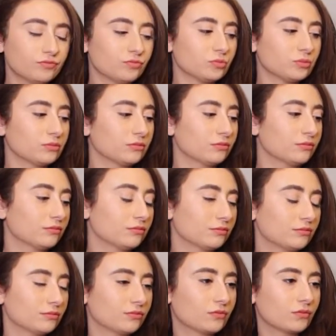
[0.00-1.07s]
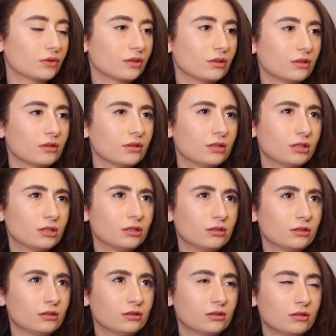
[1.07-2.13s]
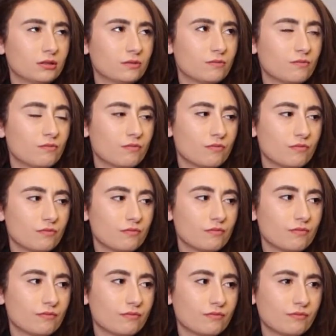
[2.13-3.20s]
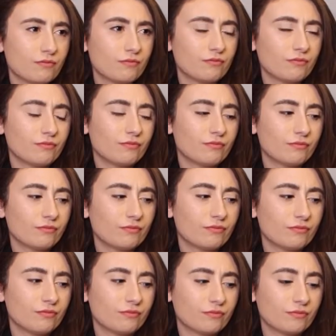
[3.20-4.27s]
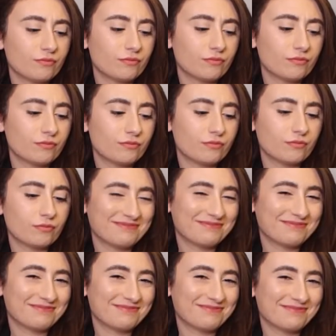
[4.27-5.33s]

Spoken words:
This person isn't speaking.